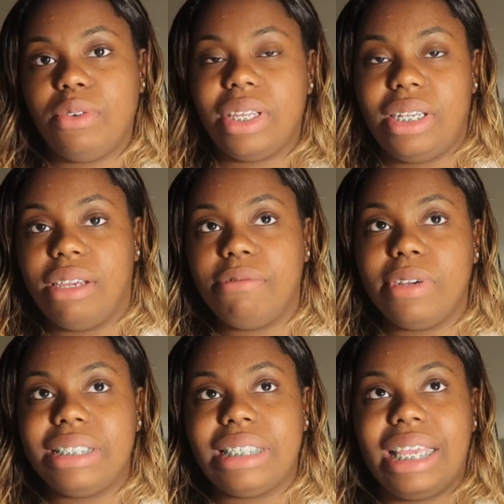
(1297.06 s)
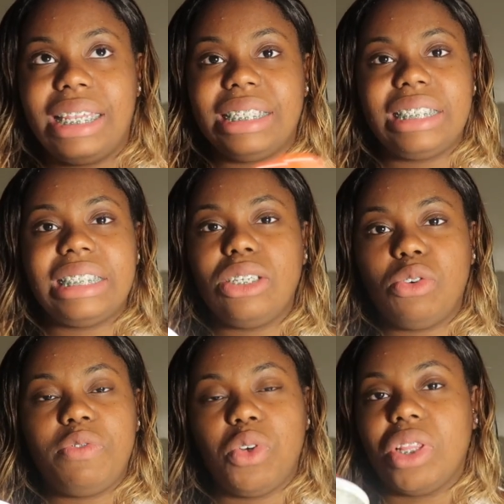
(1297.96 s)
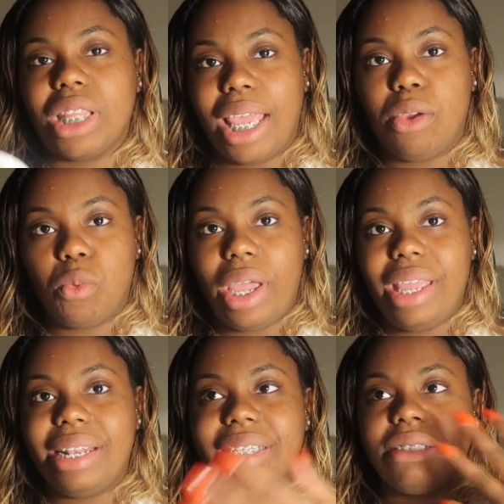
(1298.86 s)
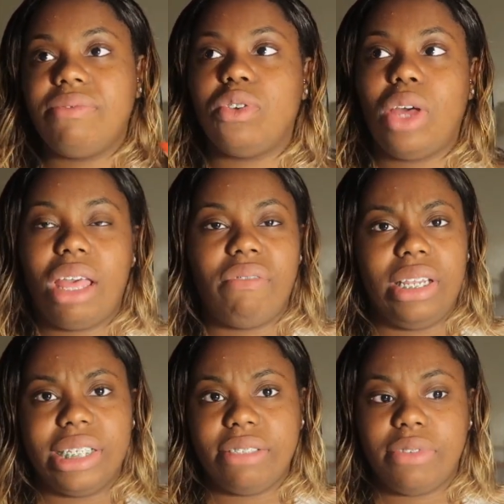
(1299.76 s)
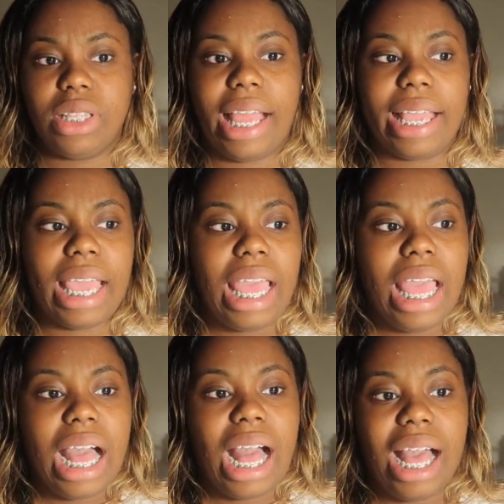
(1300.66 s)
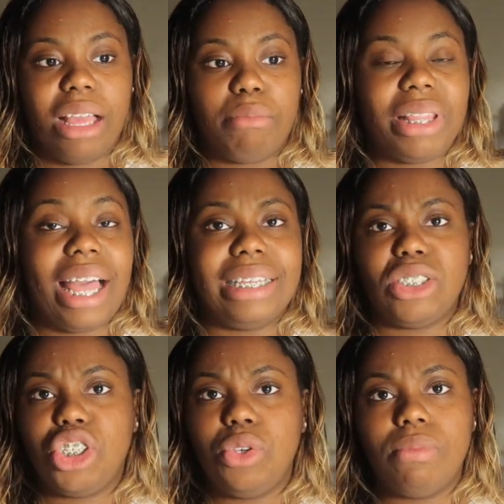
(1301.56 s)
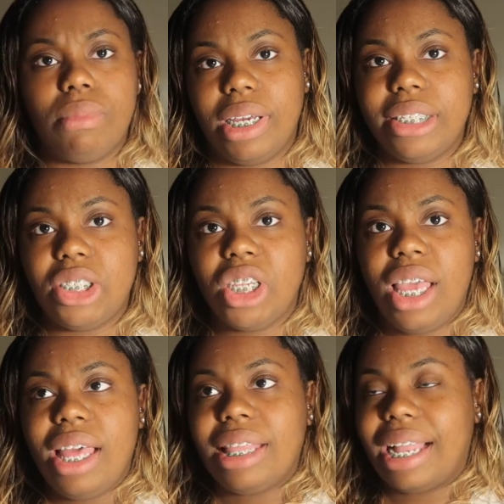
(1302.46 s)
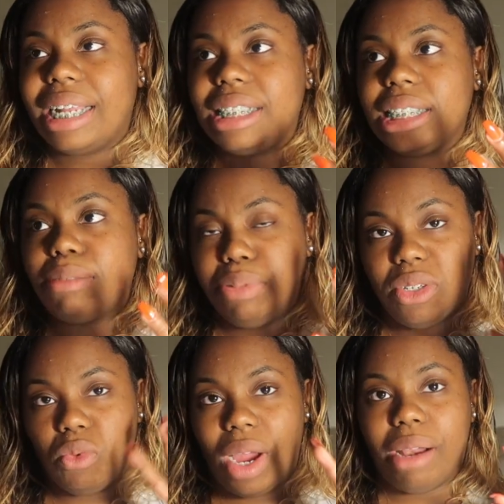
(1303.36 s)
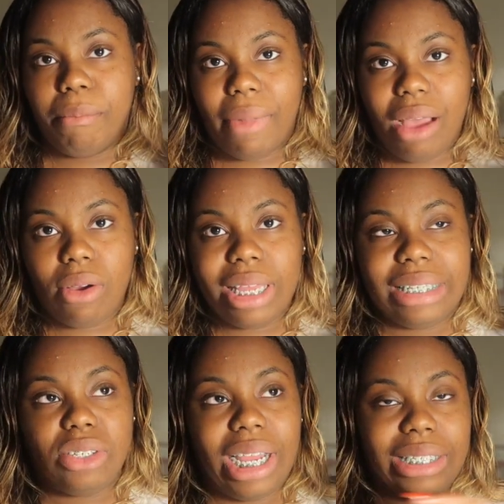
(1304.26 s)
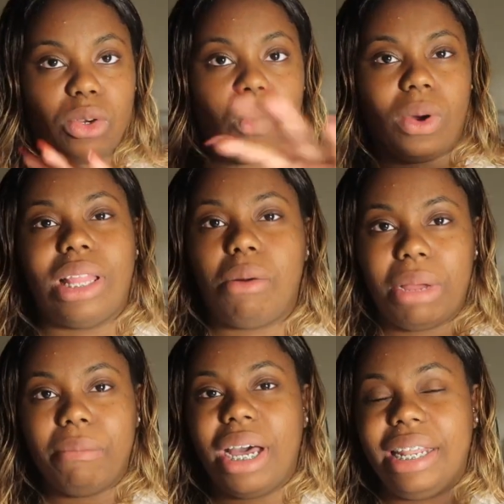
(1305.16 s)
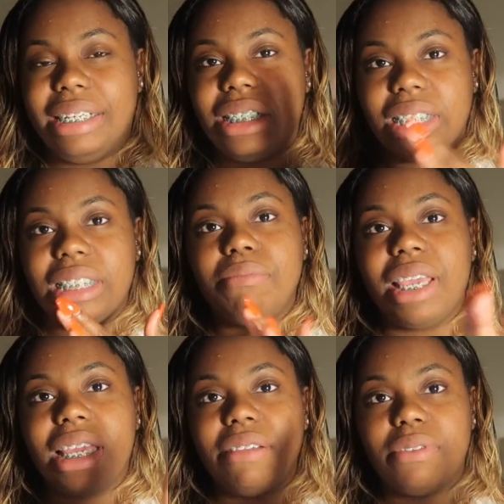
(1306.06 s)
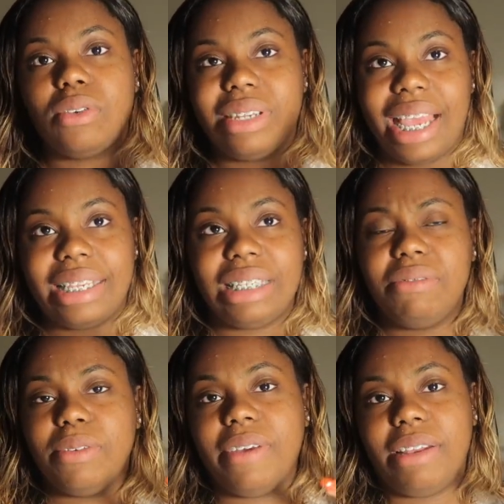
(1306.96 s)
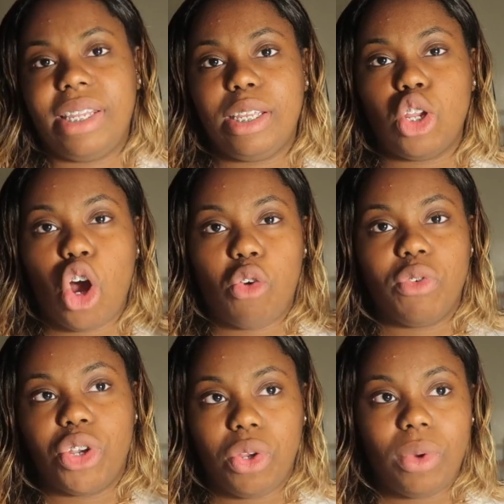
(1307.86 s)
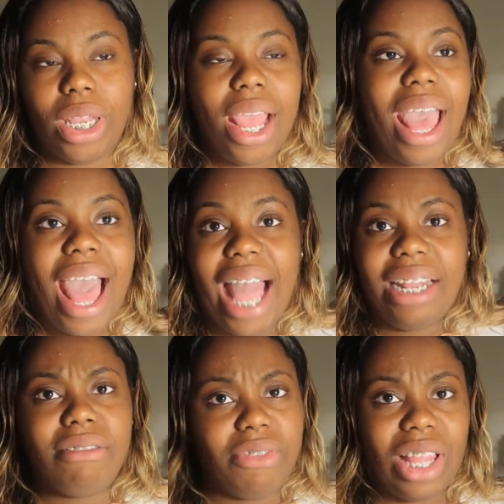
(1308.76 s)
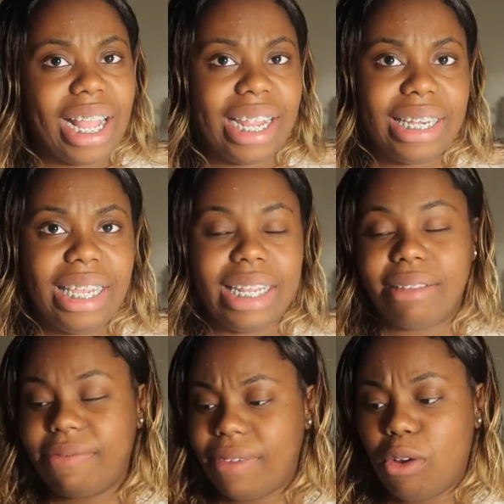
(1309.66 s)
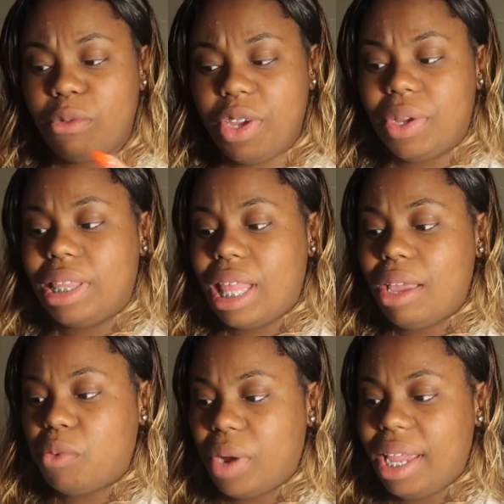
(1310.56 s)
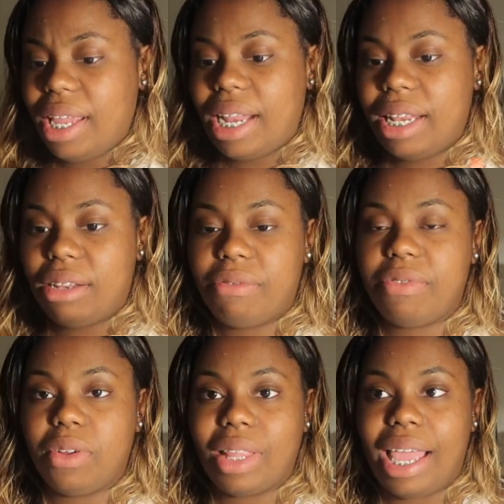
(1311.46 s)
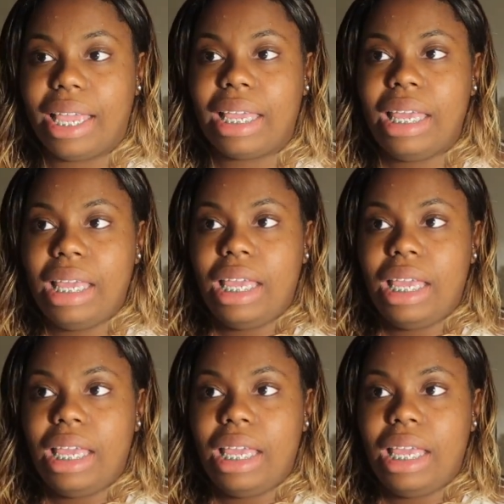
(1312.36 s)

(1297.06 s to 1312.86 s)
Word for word: feel the difference and this still feels lightweight it doesn't feel heavy it doesn't feel like I applied too much like I just put a right amount and tried to oil out my body just to make it feel nice even if I did overdo it I didn't feel like I did it felt very lightweight and I didn't feel like